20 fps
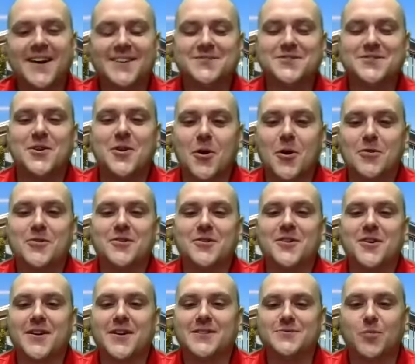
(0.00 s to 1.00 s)
As a
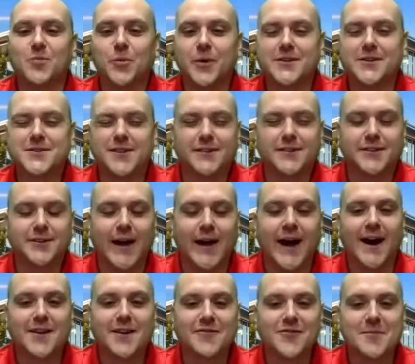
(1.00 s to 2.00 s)
Northerner, it's a little
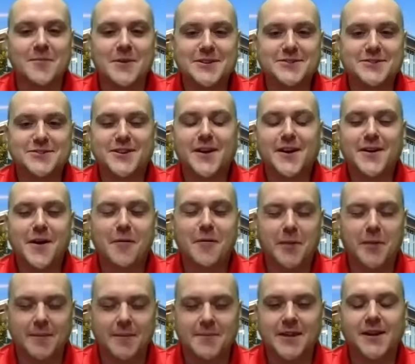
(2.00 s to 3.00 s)
odd for me to say
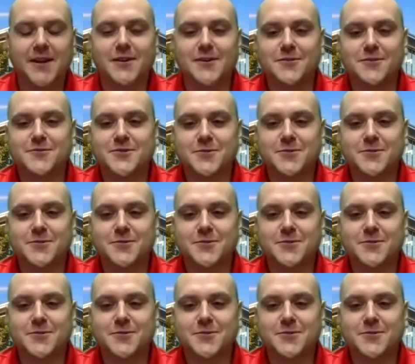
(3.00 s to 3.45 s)
y'all, but I'm getting used